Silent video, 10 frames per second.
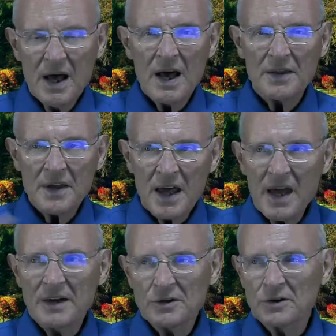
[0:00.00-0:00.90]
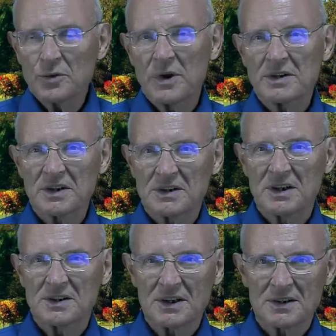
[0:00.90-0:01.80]
and angels were His
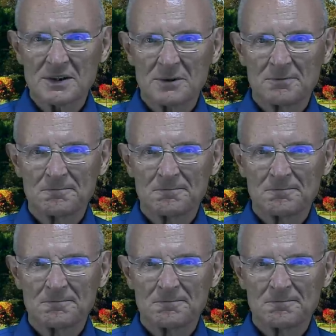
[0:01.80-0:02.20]
assistants.